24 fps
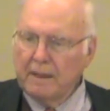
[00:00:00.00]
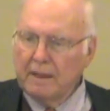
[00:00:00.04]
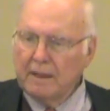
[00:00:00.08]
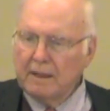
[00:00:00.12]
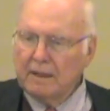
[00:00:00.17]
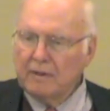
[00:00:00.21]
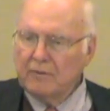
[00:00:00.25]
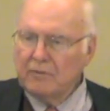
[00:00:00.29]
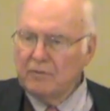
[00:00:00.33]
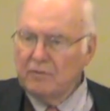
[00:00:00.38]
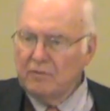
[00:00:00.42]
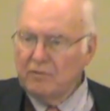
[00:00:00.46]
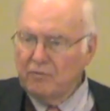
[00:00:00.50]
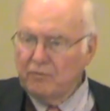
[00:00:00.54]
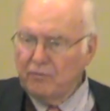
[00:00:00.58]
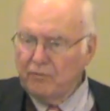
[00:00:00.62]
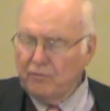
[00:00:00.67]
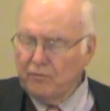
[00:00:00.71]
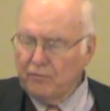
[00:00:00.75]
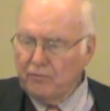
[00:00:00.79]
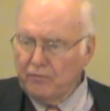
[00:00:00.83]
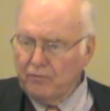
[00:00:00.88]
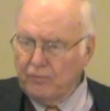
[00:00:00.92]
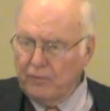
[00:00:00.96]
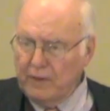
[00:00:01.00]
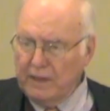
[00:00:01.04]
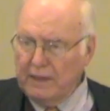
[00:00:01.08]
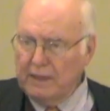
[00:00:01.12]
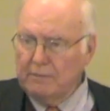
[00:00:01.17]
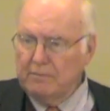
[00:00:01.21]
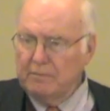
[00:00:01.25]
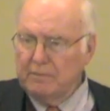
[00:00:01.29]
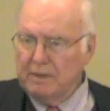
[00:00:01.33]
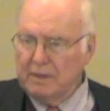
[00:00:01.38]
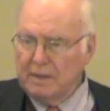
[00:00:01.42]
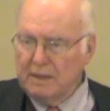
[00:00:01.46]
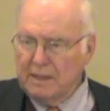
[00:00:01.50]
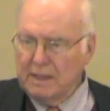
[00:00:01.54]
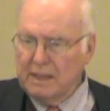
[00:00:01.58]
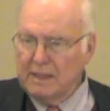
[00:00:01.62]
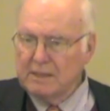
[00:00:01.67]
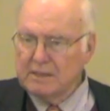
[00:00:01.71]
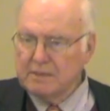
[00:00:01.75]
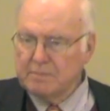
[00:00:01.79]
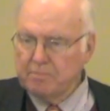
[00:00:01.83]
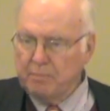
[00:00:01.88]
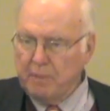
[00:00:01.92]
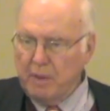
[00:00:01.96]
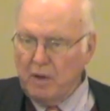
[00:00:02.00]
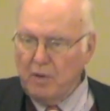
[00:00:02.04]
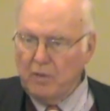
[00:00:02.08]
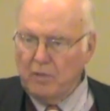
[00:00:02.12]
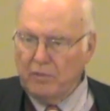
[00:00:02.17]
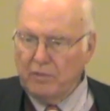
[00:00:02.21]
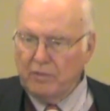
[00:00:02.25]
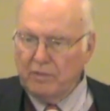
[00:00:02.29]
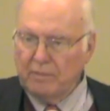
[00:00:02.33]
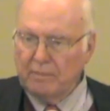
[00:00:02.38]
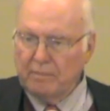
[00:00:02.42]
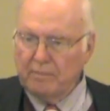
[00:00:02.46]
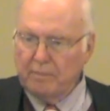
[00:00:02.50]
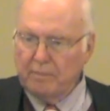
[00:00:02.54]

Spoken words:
Because the freedom needs both.